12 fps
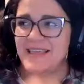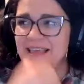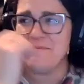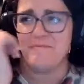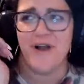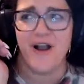
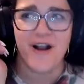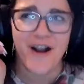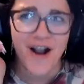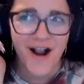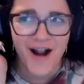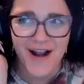get
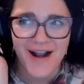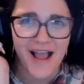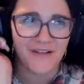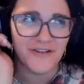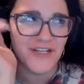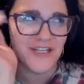murdered, and
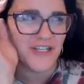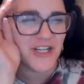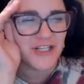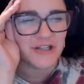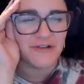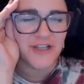now she's
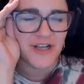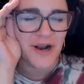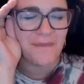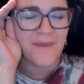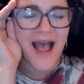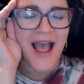just losing
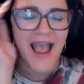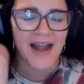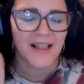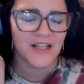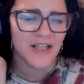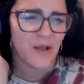her
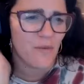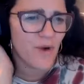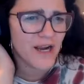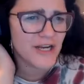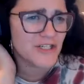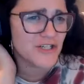mind. And it's like,
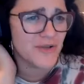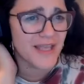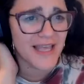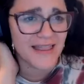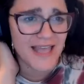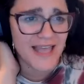where did you
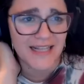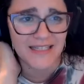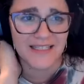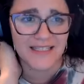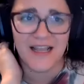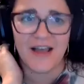get
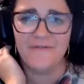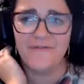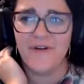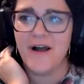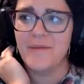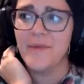that stuff
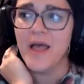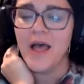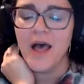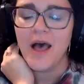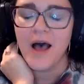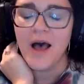from?
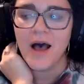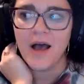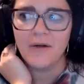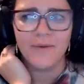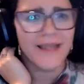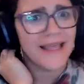
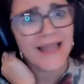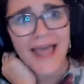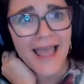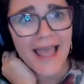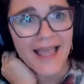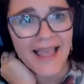Ricky
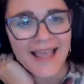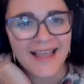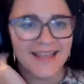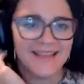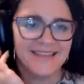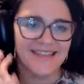Lake.
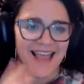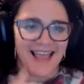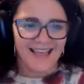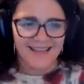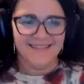It's like.